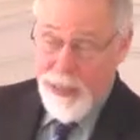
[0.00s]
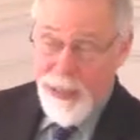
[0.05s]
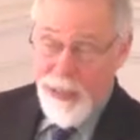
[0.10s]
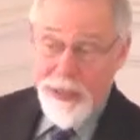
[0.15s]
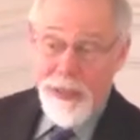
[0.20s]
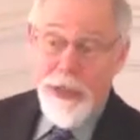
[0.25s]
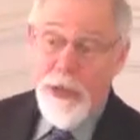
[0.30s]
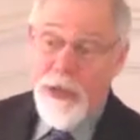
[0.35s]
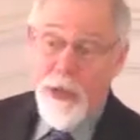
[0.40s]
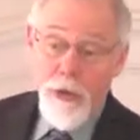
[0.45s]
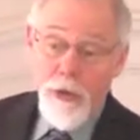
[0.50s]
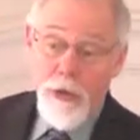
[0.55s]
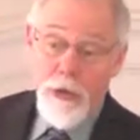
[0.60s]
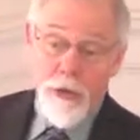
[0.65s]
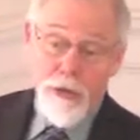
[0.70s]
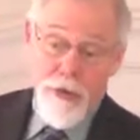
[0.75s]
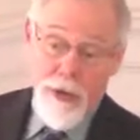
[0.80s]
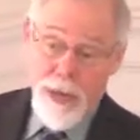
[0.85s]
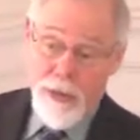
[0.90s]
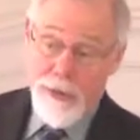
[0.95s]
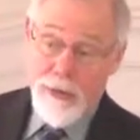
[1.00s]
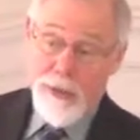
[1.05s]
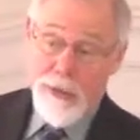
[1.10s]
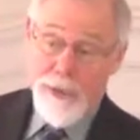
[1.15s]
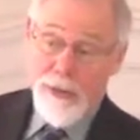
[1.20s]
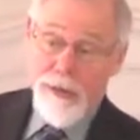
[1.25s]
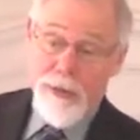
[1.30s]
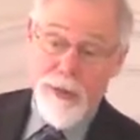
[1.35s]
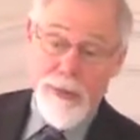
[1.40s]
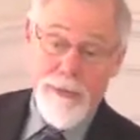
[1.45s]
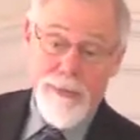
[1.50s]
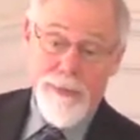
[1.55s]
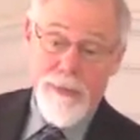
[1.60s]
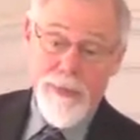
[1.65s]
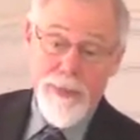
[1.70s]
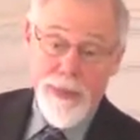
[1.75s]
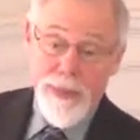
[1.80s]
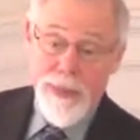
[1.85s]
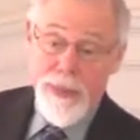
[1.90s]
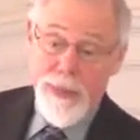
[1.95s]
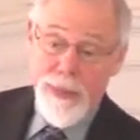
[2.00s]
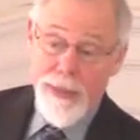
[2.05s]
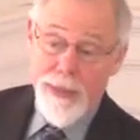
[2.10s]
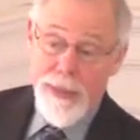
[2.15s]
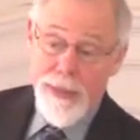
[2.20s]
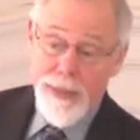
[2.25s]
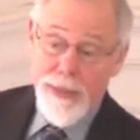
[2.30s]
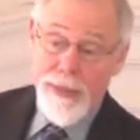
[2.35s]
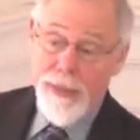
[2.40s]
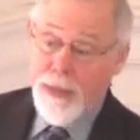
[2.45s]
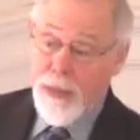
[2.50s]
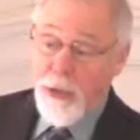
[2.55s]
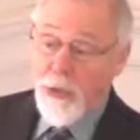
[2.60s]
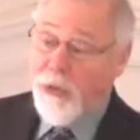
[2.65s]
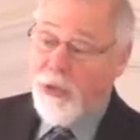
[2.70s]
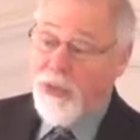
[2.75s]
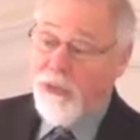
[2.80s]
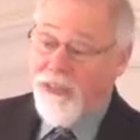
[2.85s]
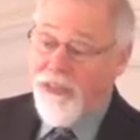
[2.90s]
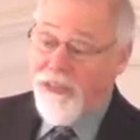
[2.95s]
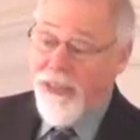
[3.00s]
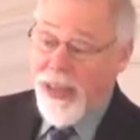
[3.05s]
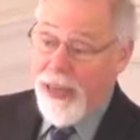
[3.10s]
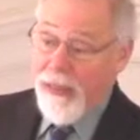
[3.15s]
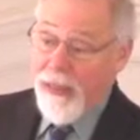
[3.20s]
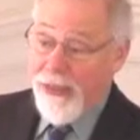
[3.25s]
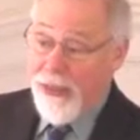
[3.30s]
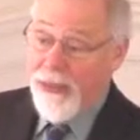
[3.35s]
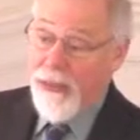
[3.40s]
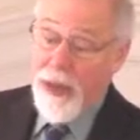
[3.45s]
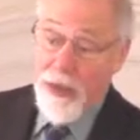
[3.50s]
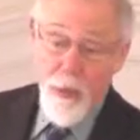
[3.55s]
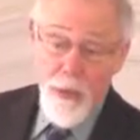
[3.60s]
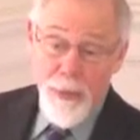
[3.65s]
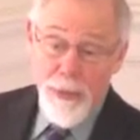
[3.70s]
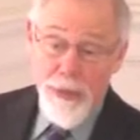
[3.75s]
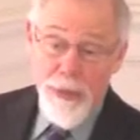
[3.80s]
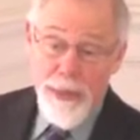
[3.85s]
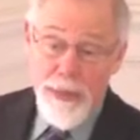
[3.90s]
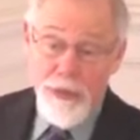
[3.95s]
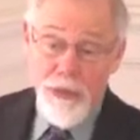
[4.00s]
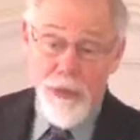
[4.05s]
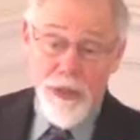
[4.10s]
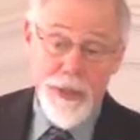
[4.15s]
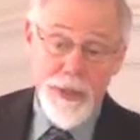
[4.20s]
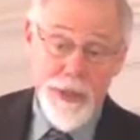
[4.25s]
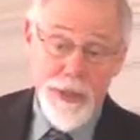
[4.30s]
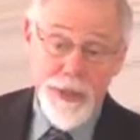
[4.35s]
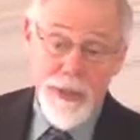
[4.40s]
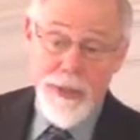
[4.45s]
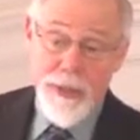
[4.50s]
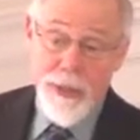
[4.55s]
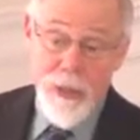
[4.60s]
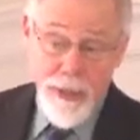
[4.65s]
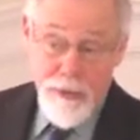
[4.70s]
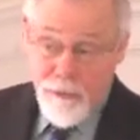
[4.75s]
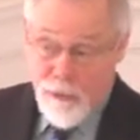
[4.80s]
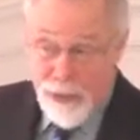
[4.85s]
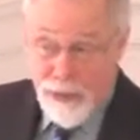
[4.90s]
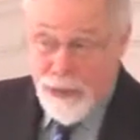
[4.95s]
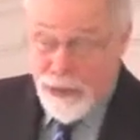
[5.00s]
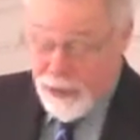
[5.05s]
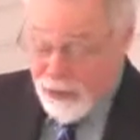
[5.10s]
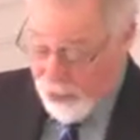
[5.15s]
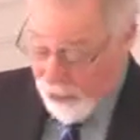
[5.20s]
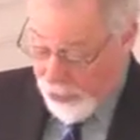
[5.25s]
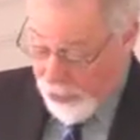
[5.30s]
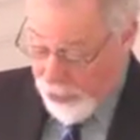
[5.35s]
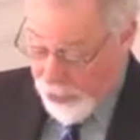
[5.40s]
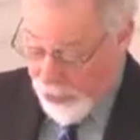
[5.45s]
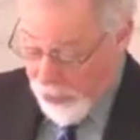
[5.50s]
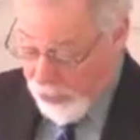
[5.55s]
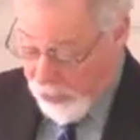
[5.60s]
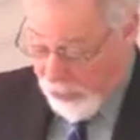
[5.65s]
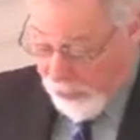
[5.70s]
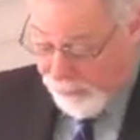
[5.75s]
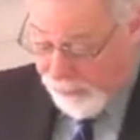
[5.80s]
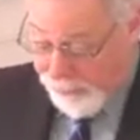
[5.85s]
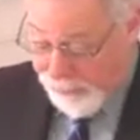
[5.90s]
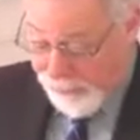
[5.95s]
It's a huge trust. It's a huge faith that we place in religious authorities.